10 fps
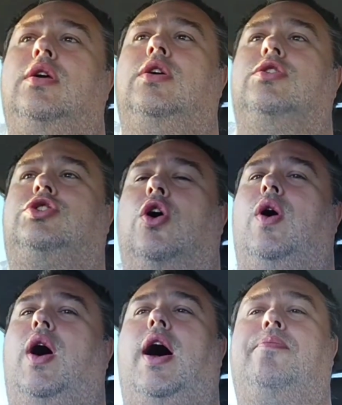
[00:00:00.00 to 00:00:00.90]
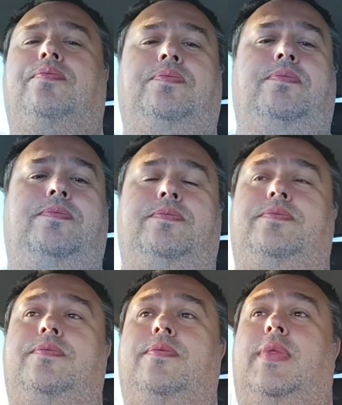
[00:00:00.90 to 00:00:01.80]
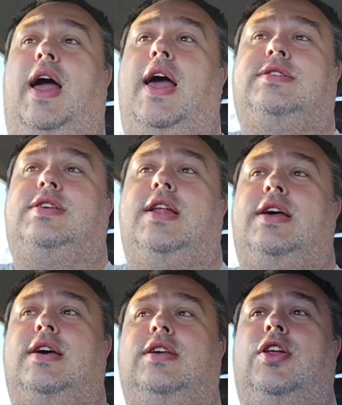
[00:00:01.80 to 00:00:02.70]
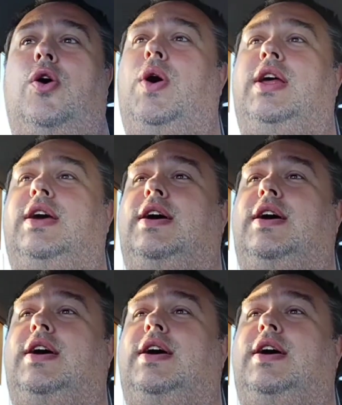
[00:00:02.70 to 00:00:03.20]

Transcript: So I said, you know what,